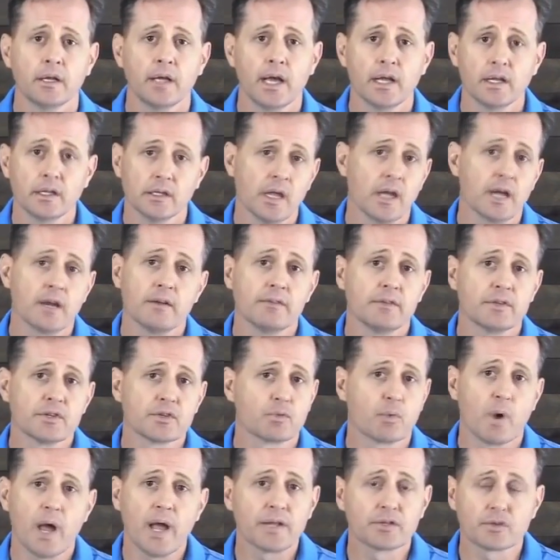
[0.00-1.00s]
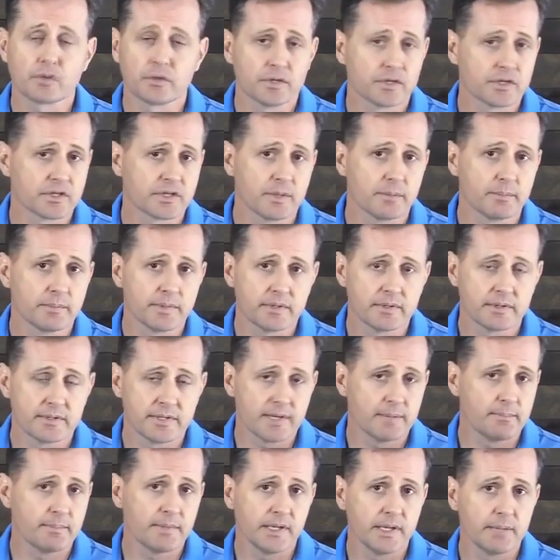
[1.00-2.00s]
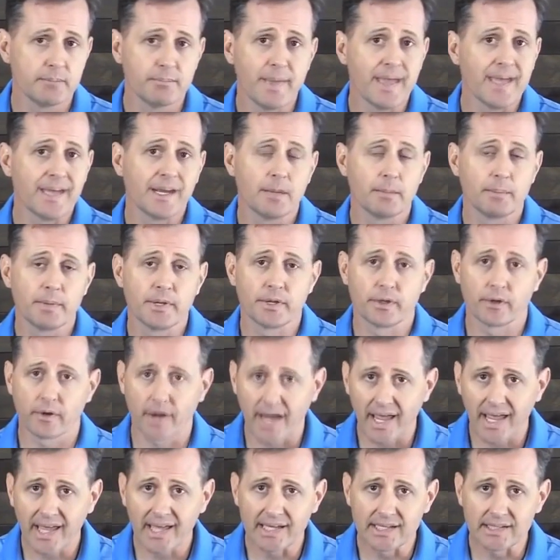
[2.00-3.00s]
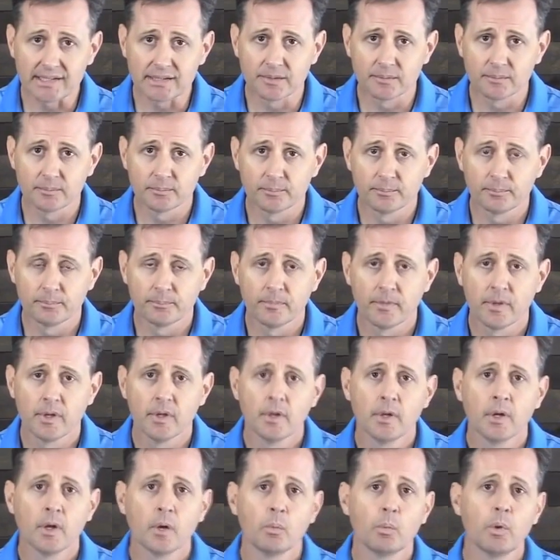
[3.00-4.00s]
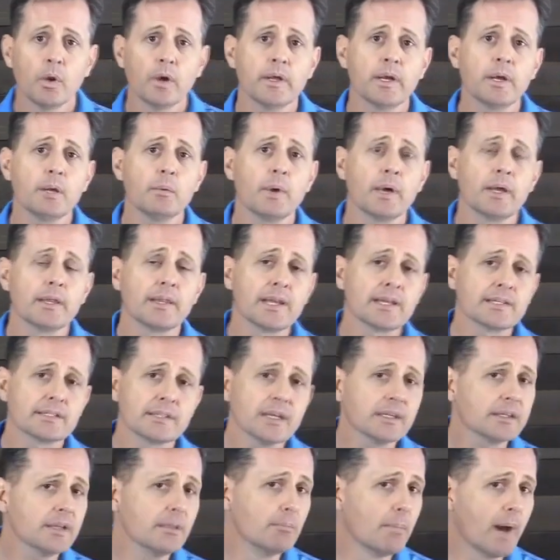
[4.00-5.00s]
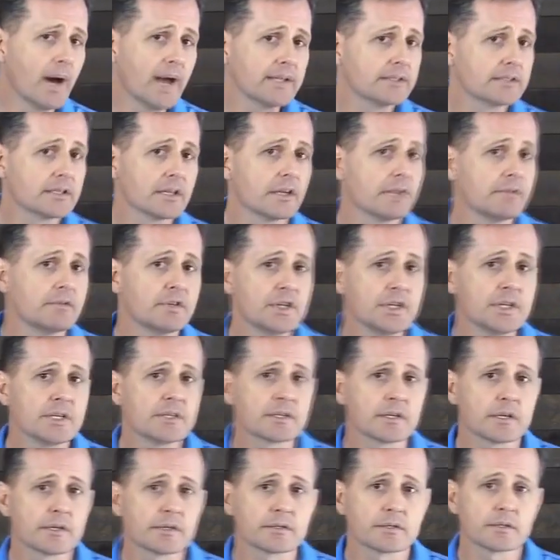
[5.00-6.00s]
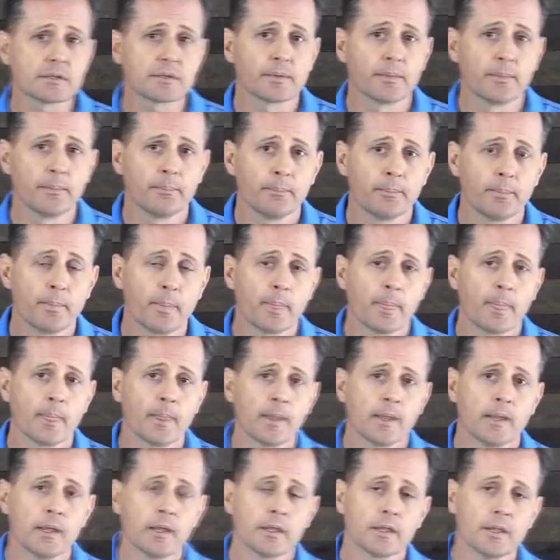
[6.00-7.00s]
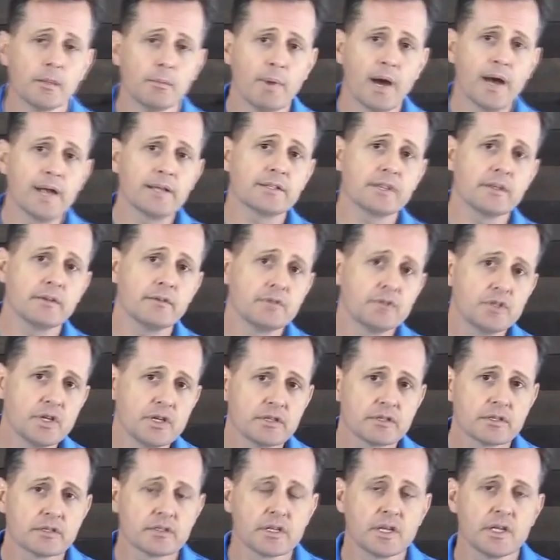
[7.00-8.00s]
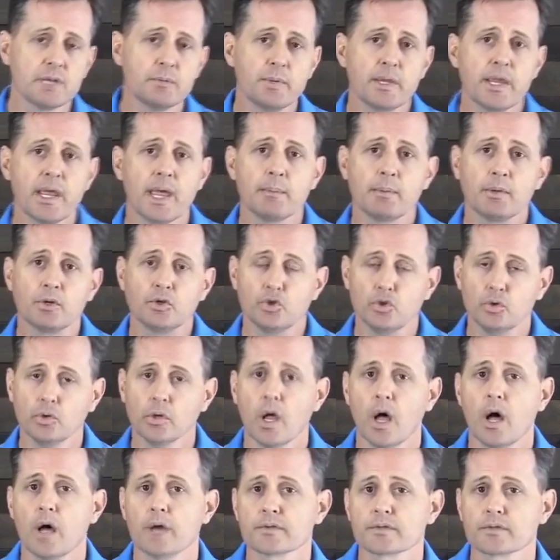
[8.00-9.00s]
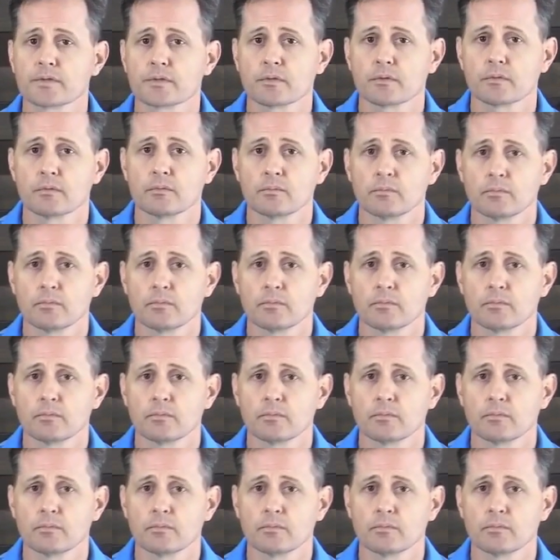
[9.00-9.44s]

And a lot of these rights are just simply made up in their head. Well, anyway, that's not the mindset of Jesus. The mindset of Jesus, he became a doulos.